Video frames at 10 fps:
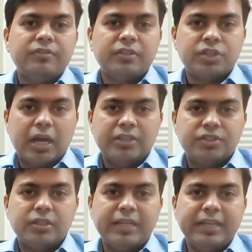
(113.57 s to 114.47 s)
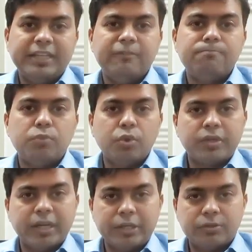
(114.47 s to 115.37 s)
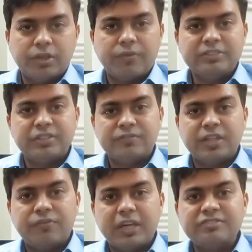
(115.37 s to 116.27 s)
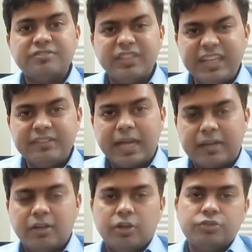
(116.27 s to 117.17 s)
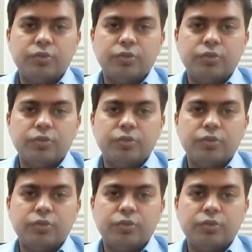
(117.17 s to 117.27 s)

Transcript: the charger can give more current to the device if the device need that.